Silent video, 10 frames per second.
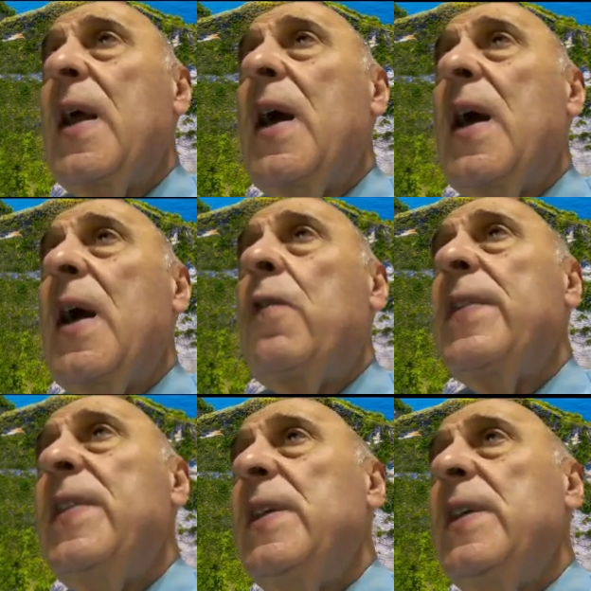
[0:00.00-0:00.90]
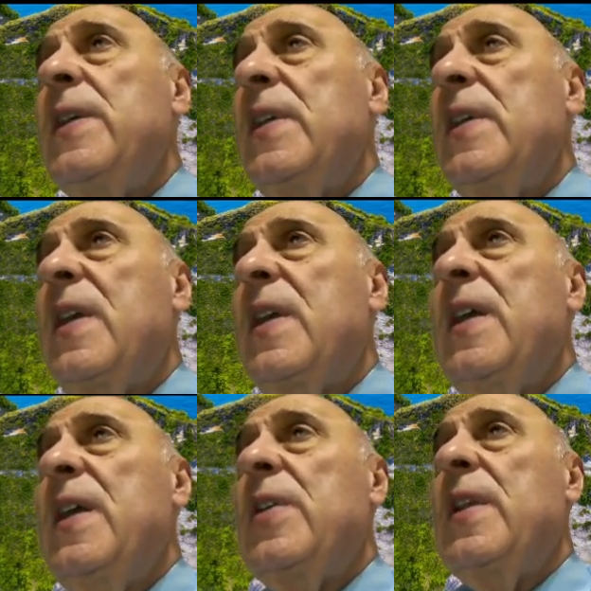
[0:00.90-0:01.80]
However, these
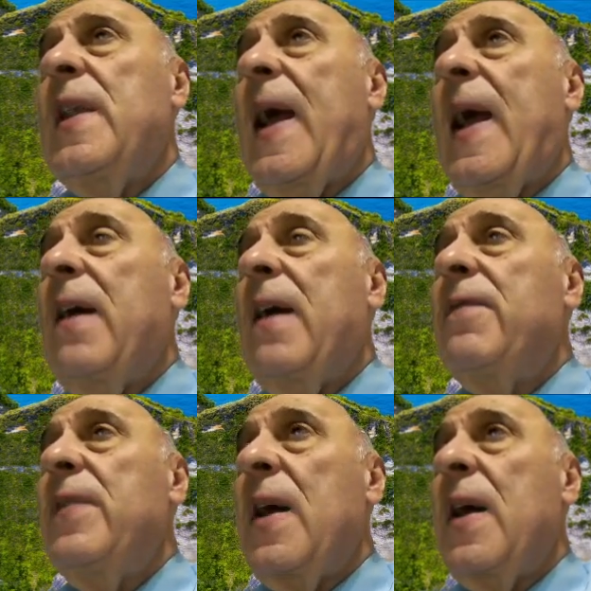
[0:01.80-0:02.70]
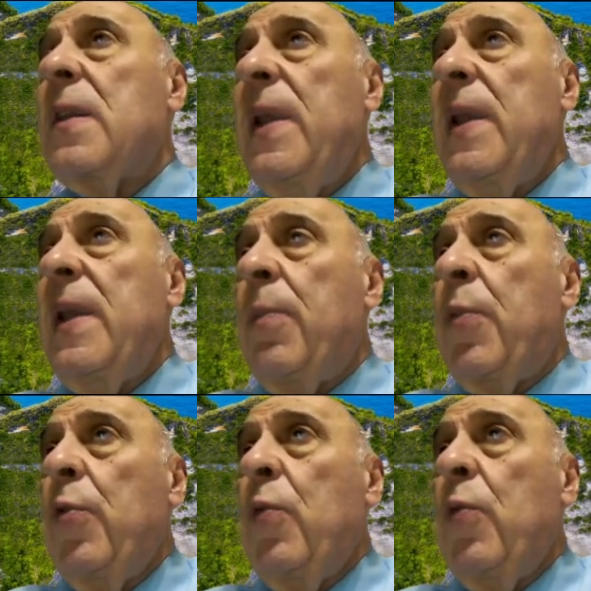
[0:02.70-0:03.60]
indications have not been
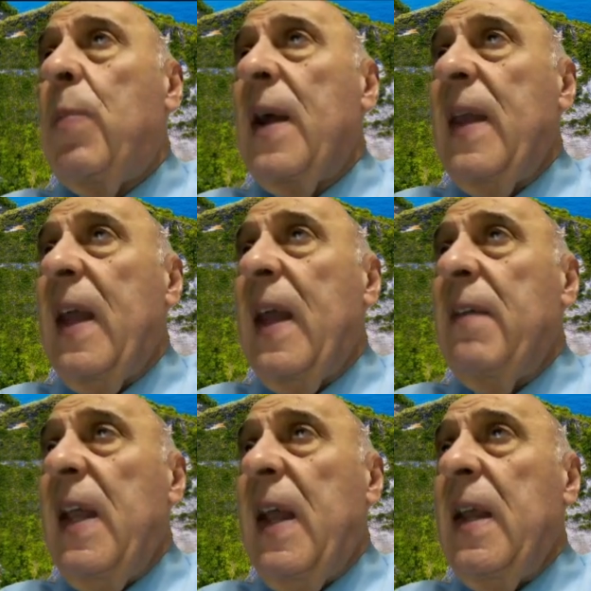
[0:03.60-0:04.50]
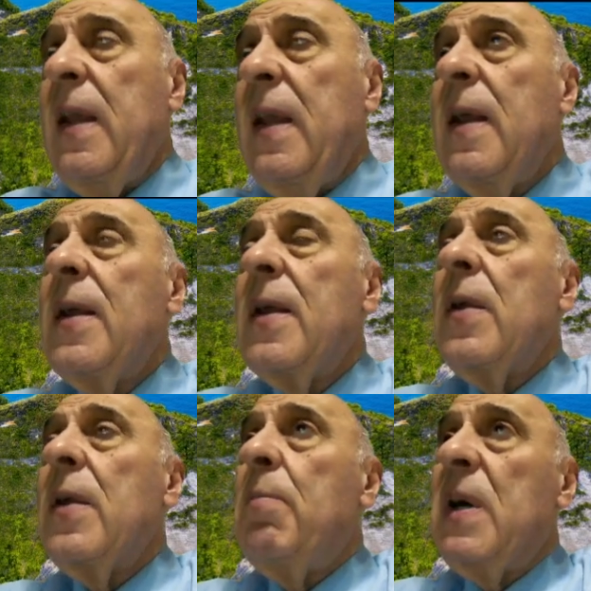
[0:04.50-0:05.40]
approved by the FDA,
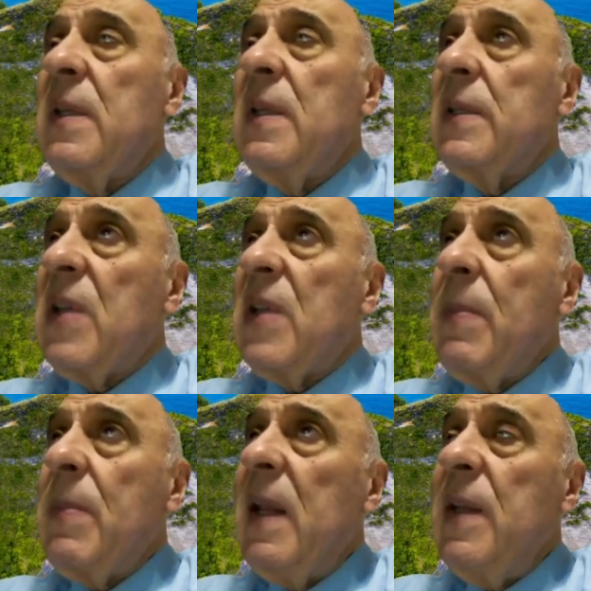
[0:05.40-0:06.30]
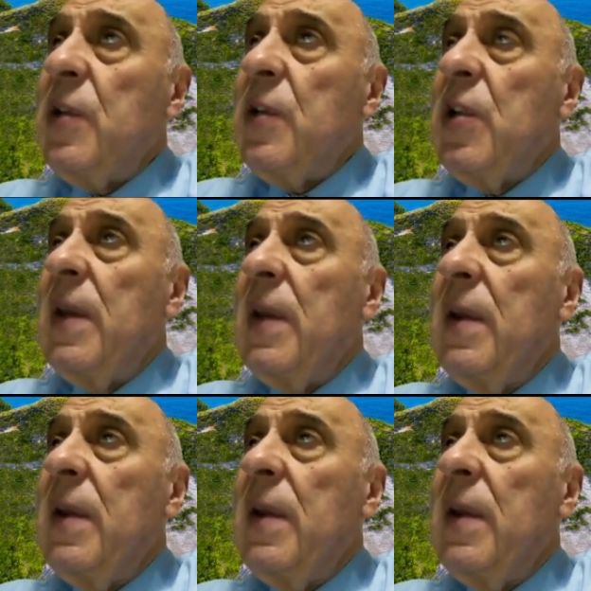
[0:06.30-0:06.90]
but some clinicians